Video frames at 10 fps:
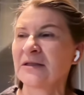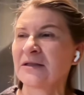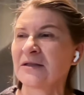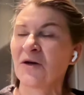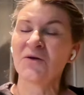
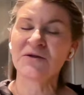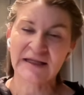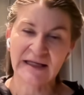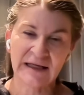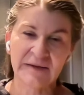go
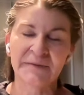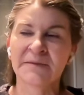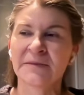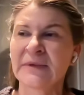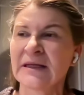to him,
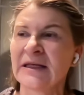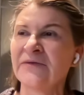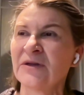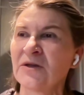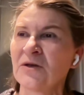
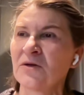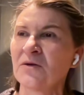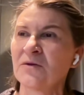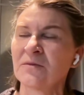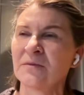even
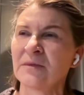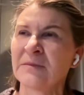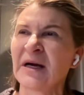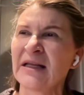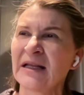though
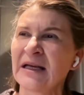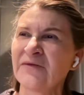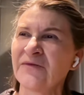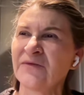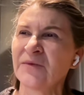my
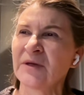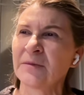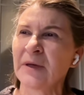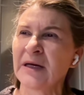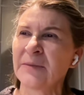life
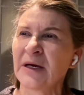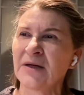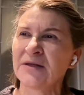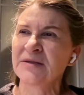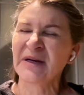with my
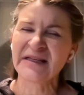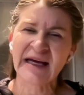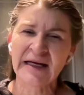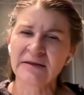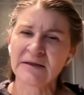parents, my
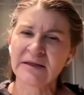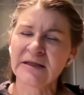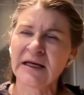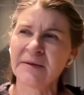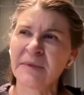dad,
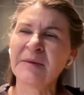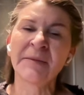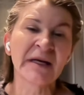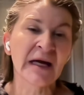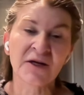my
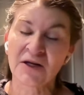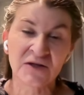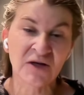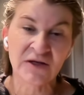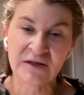mom, and I got
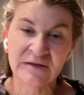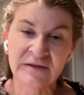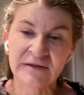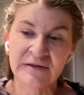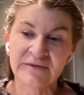along
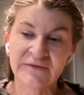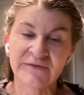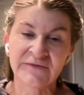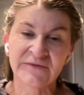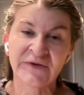
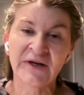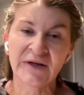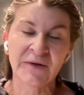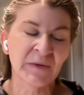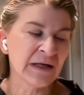
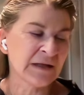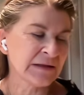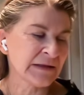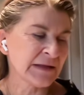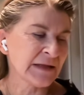very
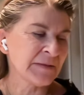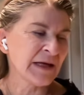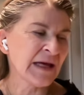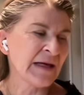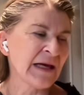well,
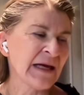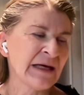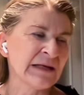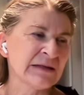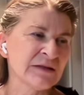
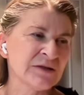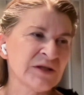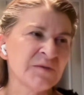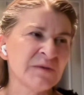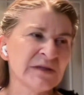and
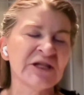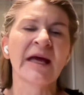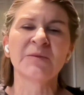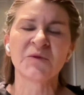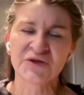she would she
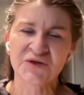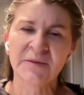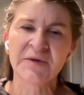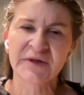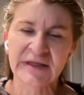had more
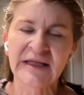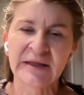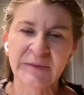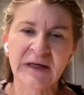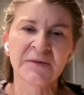trouble than
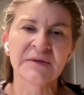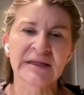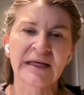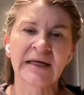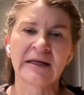him, I would
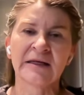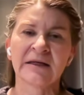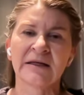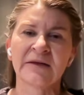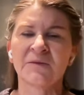say,
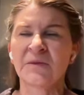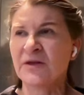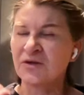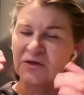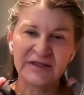with
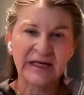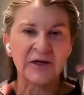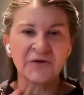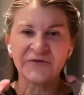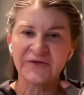
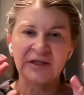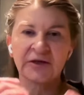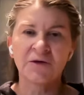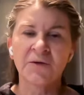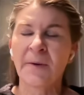herself,
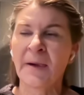you know,